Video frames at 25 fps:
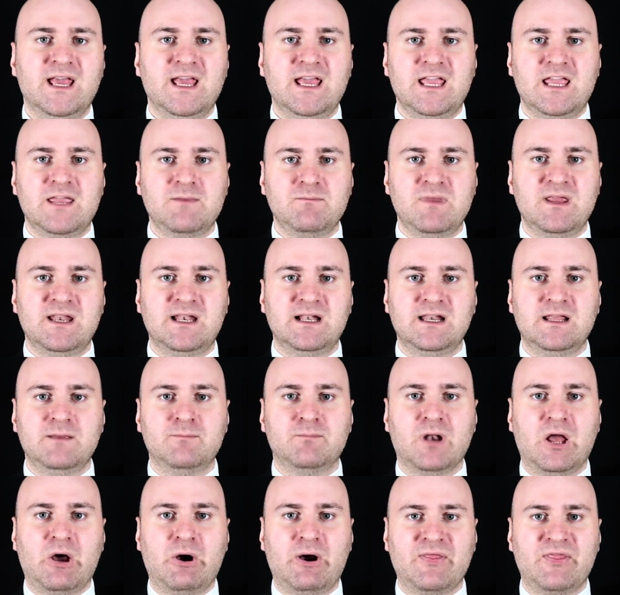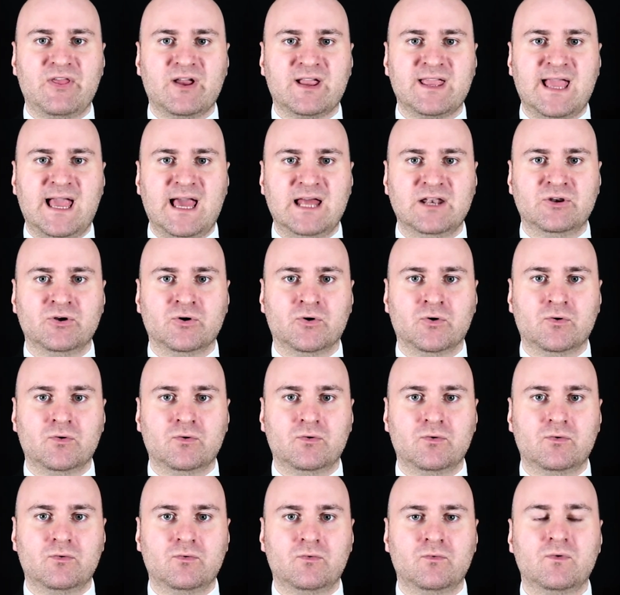Immediately blow out the candle
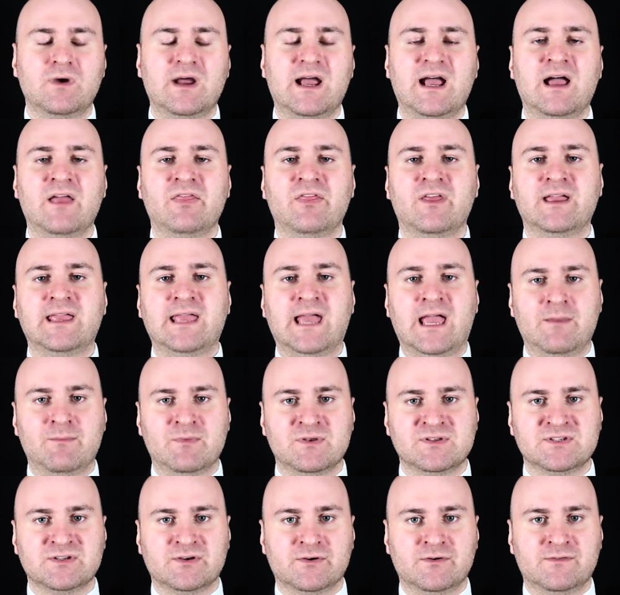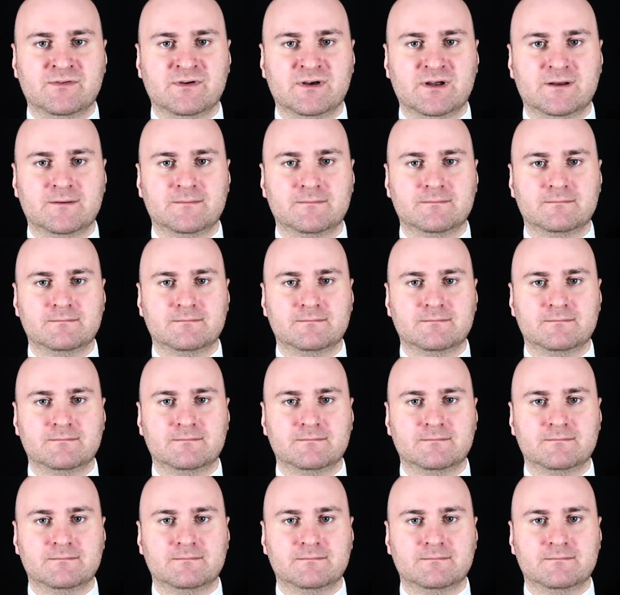and the game is over.